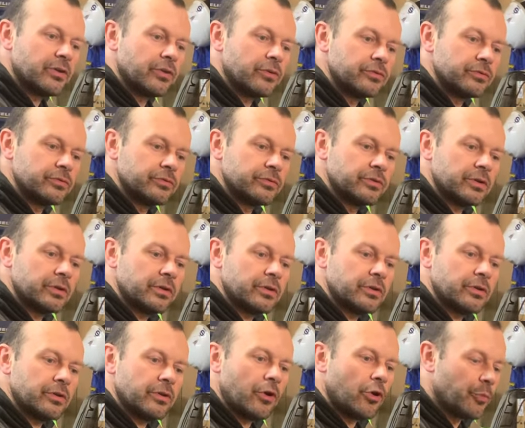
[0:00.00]
on
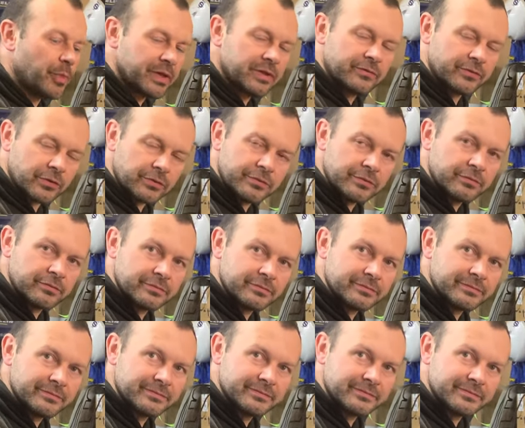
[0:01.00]
open throttle.
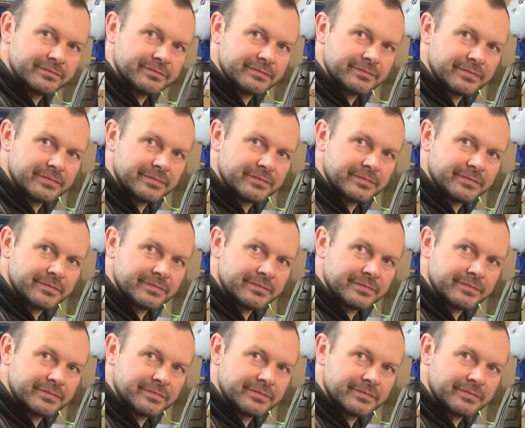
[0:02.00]
Exactly.